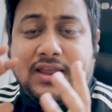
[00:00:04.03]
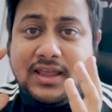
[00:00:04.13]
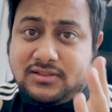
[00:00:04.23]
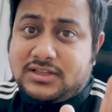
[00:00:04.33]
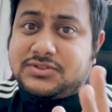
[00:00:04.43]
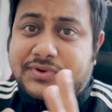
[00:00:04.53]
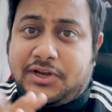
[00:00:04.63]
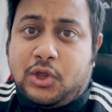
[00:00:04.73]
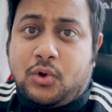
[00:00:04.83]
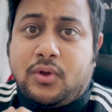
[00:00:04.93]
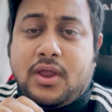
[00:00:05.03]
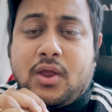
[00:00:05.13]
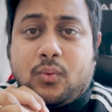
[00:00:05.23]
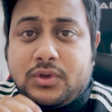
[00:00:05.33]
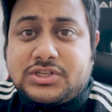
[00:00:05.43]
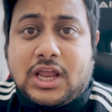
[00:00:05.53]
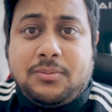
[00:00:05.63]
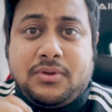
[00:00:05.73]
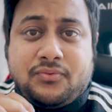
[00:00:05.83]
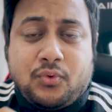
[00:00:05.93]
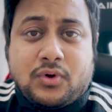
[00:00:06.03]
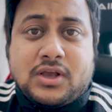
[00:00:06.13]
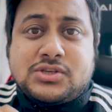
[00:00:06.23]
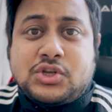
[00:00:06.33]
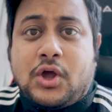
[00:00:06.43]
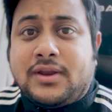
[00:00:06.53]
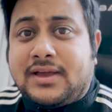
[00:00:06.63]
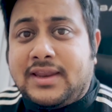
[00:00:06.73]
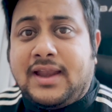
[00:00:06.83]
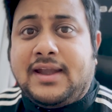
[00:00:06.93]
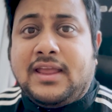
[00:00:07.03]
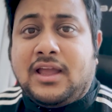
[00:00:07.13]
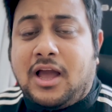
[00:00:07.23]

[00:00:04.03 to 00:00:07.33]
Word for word: In this video, we shall be focused on creating